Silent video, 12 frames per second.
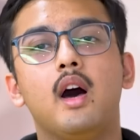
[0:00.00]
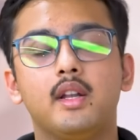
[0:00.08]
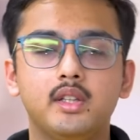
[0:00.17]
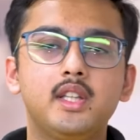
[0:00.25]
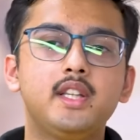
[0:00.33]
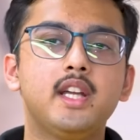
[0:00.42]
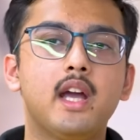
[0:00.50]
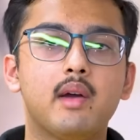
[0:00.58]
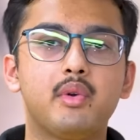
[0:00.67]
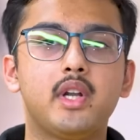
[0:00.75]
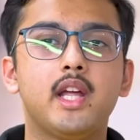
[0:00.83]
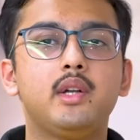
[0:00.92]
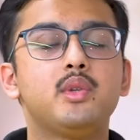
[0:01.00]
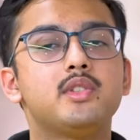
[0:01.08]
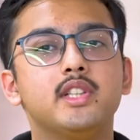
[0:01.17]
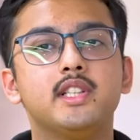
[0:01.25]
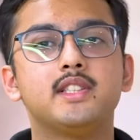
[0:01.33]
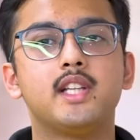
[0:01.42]
Another thing I would like to
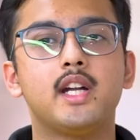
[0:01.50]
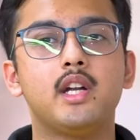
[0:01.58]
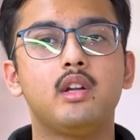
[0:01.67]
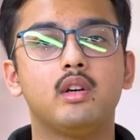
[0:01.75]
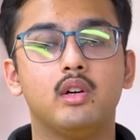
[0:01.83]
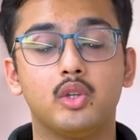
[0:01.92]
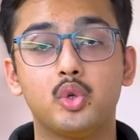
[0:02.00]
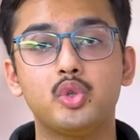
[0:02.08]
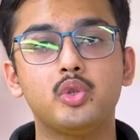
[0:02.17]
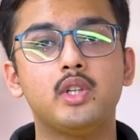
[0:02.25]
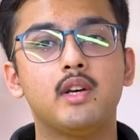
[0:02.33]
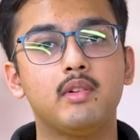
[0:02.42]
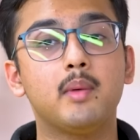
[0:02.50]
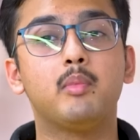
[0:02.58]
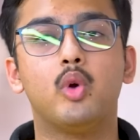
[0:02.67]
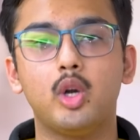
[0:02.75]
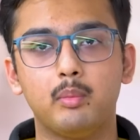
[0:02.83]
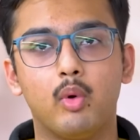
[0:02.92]
say is that you should develop
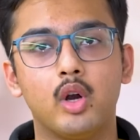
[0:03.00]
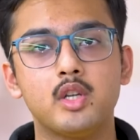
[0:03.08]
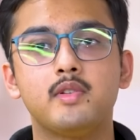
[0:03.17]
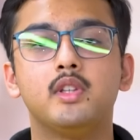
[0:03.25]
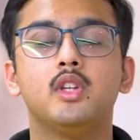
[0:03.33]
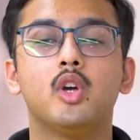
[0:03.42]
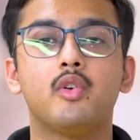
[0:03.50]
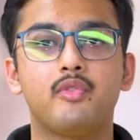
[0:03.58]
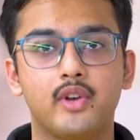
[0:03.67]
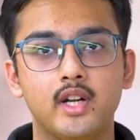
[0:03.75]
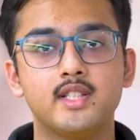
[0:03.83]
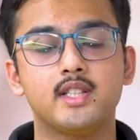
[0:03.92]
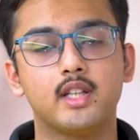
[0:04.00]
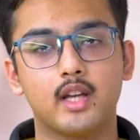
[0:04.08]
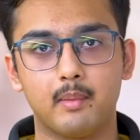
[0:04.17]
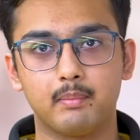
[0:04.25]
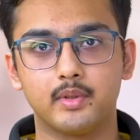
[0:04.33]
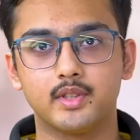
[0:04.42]
good bonds with your friends on the
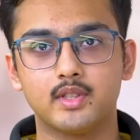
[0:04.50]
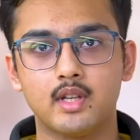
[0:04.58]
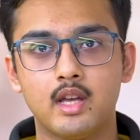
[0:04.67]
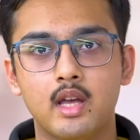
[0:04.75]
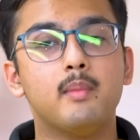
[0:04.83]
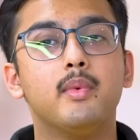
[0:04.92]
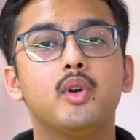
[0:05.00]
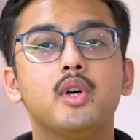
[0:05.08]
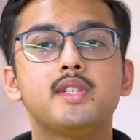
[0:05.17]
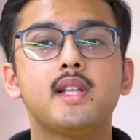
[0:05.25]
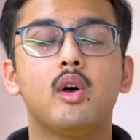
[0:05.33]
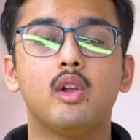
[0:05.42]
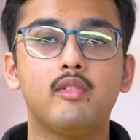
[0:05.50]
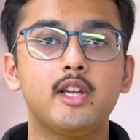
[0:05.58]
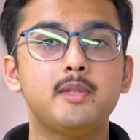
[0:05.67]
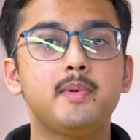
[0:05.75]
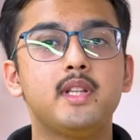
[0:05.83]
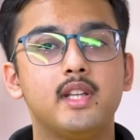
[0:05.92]
campus, because they'll
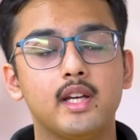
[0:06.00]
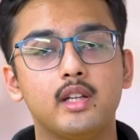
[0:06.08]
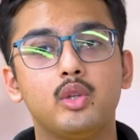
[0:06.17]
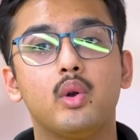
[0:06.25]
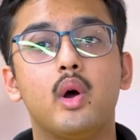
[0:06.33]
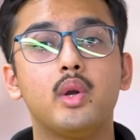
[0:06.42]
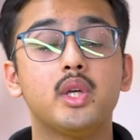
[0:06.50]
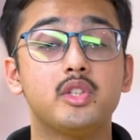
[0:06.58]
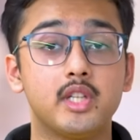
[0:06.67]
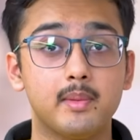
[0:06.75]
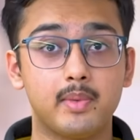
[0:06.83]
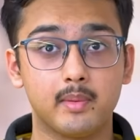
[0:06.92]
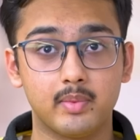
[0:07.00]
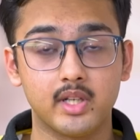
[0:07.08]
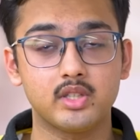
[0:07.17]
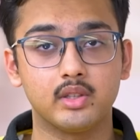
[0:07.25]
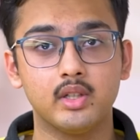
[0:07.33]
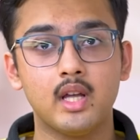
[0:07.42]
always be there throughout your J E E
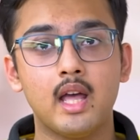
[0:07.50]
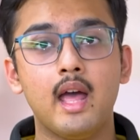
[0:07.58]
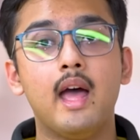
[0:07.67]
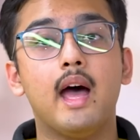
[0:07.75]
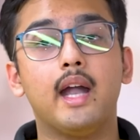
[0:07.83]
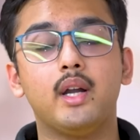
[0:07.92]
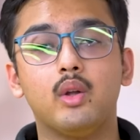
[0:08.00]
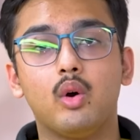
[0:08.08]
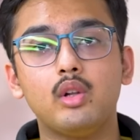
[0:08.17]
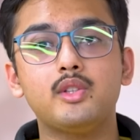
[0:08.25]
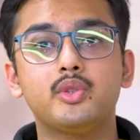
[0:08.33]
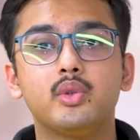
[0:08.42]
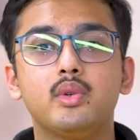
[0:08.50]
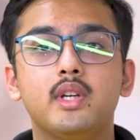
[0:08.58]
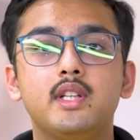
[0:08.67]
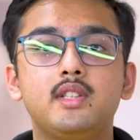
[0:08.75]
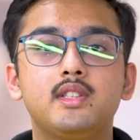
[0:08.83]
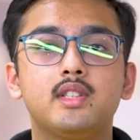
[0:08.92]
preparation. And also,
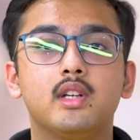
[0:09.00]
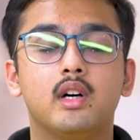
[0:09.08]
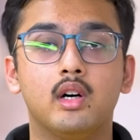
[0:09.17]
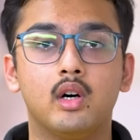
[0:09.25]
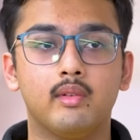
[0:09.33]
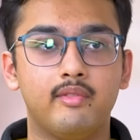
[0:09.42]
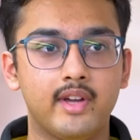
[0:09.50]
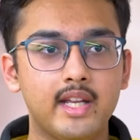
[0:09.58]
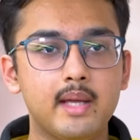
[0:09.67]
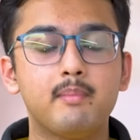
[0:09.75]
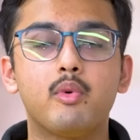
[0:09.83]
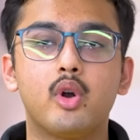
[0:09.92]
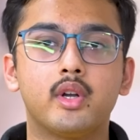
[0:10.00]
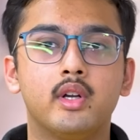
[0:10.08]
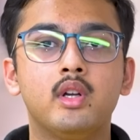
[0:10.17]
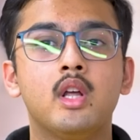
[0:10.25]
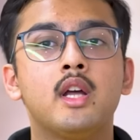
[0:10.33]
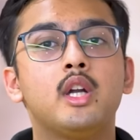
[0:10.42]
it's uh, very
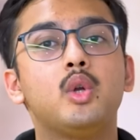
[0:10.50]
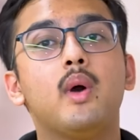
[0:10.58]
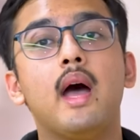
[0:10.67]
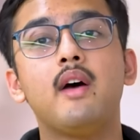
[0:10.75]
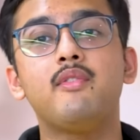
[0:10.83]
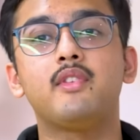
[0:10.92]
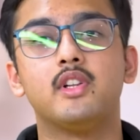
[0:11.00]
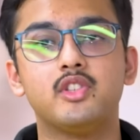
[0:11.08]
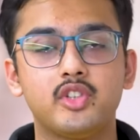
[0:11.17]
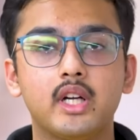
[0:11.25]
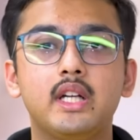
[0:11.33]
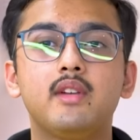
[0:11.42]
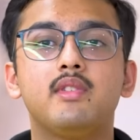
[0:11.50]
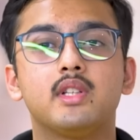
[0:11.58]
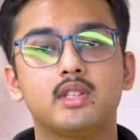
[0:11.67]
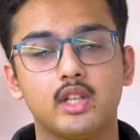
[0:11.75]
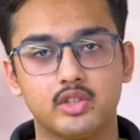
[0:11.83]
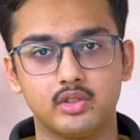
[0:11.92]
important to have constructive
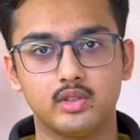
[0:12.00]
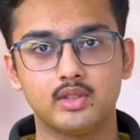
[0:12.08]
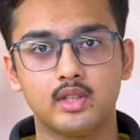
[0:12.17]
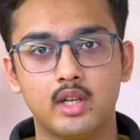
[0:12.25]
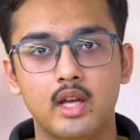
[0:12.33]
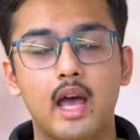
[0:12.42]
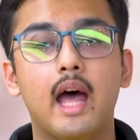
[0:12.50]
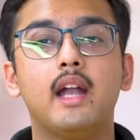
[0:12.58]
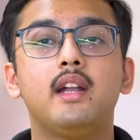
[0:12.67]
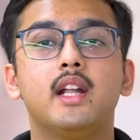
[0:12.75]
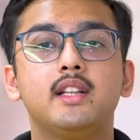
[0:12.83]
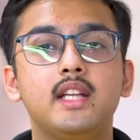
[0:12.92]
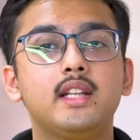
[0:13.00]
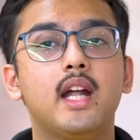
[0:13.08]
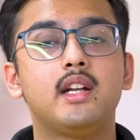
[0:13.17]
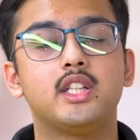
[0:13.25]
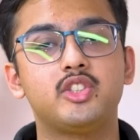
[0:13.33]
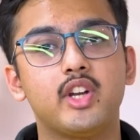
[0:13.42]
discussions and nothing
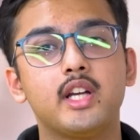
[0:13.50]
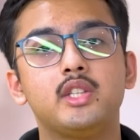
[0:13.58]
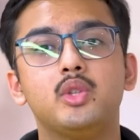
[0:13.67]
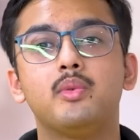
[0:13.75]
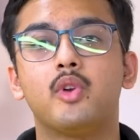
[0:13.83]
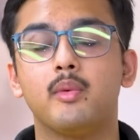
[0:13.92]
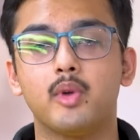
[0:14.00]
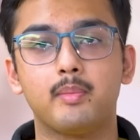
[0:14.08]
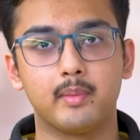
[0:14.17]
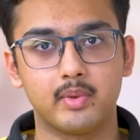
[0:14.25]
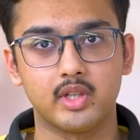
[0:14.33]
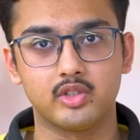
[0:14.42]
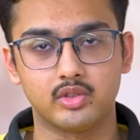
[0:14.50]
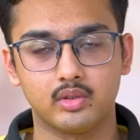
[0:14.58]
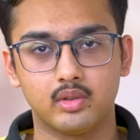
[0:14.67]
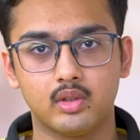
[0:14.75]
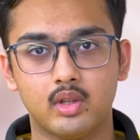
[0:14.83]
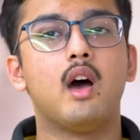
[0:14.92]
that distracts you from your preparation.
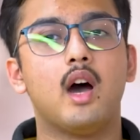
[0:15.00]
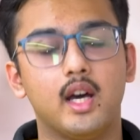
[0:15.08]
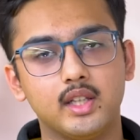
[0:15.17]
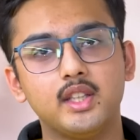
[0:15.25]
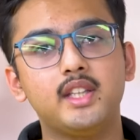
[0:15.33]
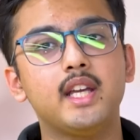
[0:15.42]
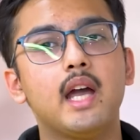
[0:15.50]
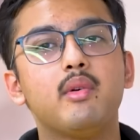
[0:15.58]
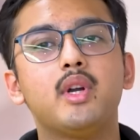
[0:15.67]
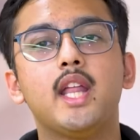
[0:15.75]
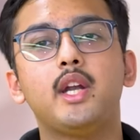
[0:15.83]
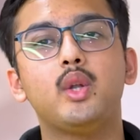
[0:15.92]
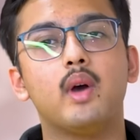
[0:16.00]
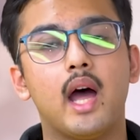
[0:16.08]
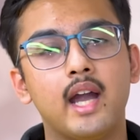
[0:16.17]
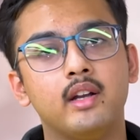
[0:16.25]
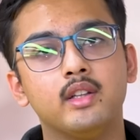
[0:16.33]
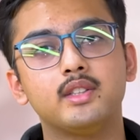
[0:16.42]
Another thing I would like to
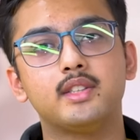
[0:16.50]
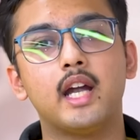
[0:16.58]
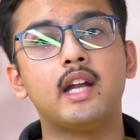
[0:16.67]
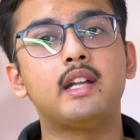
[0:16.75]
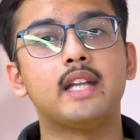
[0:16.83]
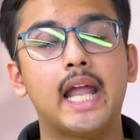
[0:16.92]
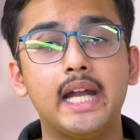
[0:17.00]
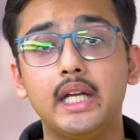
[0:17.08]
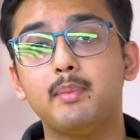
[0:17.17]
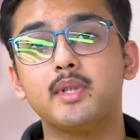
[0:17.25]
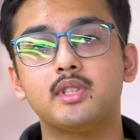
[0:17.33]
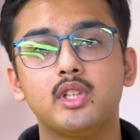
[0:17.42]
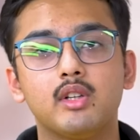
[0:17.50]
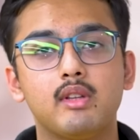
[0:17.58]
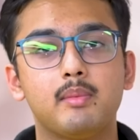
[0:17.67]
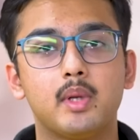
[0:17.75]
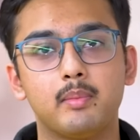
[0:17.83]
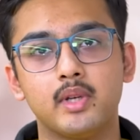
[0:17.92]
add is that ninety percent of
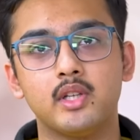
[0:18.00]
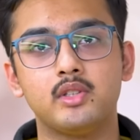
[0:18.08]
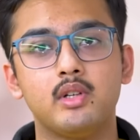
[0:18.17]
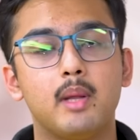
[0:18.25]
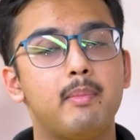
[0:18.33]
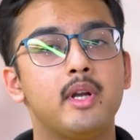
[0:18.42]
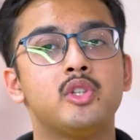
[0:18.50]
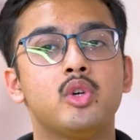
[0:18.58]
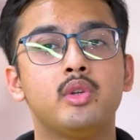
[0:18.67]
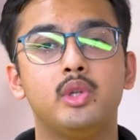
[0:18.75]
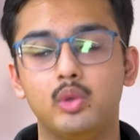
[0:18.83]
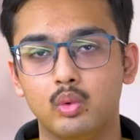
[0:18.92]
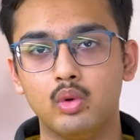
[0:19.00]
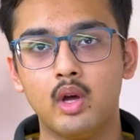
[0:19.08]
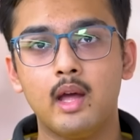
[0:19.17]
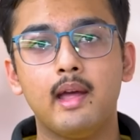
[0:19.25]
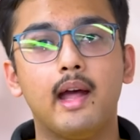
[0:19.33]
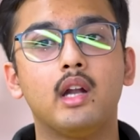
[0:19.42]
the preparation depends on you
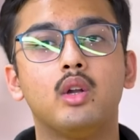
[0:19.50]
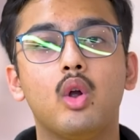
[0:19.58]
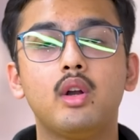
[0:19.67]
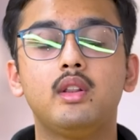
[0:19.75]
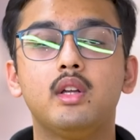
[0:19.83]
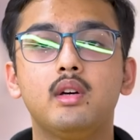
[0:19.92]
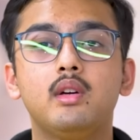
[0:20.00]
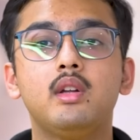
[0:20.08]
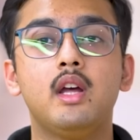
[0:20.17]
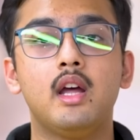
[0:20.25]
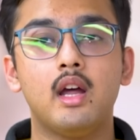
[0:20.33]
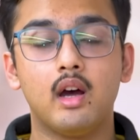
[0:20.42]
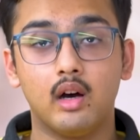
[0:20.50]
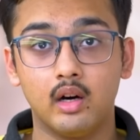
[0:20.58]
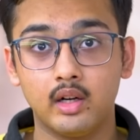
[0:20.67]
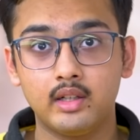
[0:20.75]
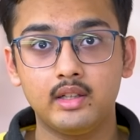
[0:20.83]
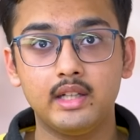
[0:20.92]
and not the
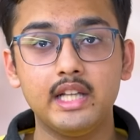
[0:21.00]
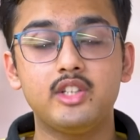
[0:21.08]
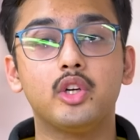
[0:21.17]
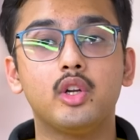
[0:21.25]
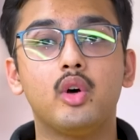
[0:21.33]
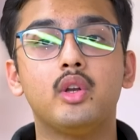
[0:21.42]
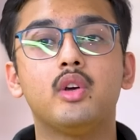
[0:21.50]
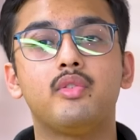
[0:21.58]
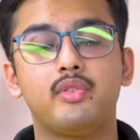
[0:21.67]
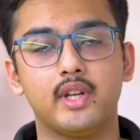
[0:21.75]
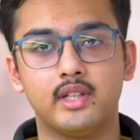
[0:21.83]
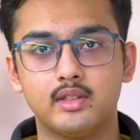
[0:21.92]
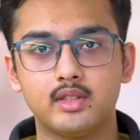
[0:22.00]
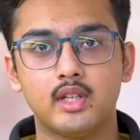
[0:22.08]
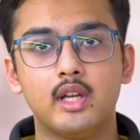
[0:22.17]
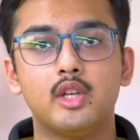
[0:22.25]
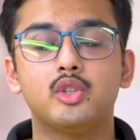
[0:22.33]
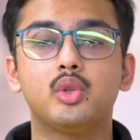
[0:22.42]
uh, teacher or your friends.
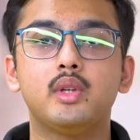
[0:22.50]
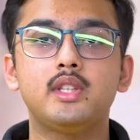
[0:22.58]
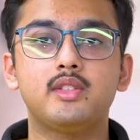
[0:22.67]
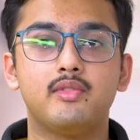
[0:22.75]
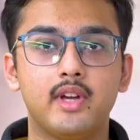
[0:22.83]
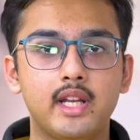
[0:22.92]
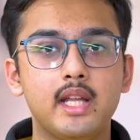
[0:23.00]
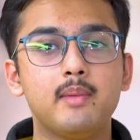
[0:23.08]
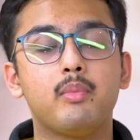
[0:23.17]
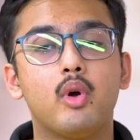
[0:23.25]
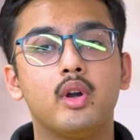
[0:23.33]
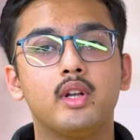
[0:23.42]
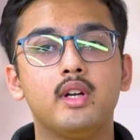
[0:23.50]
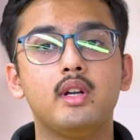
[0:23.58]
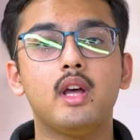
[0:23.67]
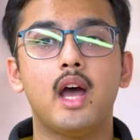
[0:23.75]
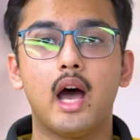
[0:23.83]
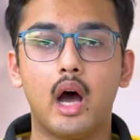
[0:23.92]
So it's very important
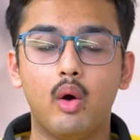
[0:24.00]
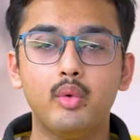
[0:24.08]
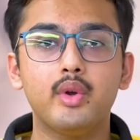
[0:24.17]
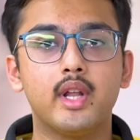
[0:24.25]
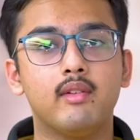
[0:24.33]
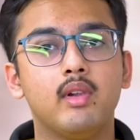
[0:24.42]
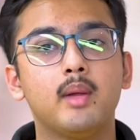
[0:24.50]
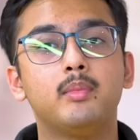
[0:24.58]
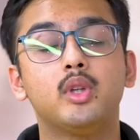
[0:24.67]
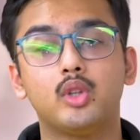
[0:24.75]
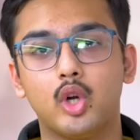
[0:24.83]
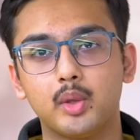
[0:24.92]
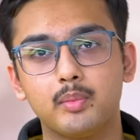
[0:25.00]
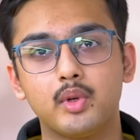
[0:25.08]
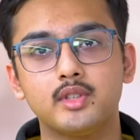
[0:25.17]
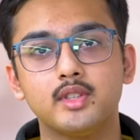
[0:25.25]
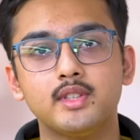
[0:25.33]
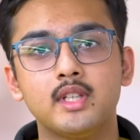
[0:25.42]
how you develop the thought
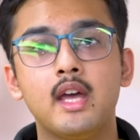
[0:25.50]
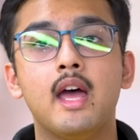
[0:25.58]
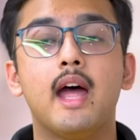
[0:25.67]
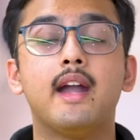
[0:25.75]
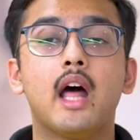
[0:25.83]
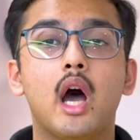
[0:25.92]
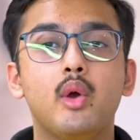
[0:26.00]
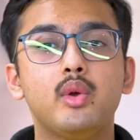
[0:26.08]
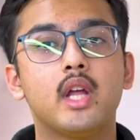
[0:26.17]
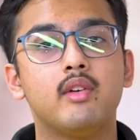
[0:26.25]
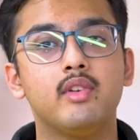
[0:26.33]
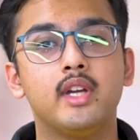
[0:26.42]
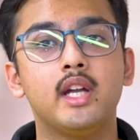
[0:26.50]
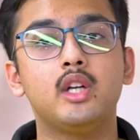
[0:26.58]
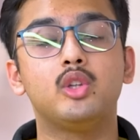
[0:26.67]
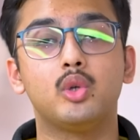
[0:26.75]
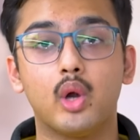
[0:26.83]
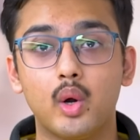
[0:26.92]
process and how you
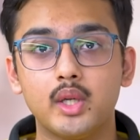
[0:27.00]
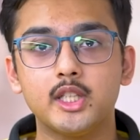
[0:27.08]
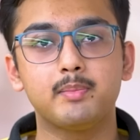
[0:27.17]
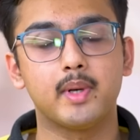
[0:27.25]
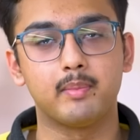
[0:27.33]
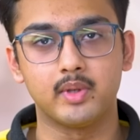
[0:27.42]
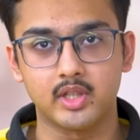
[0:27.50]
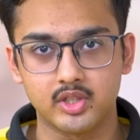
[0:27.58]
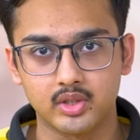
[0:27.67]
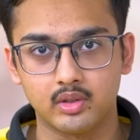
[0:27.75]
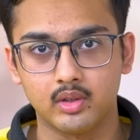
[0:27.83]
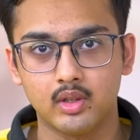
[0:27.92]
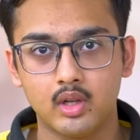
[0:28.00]
navigate throughout this preparation.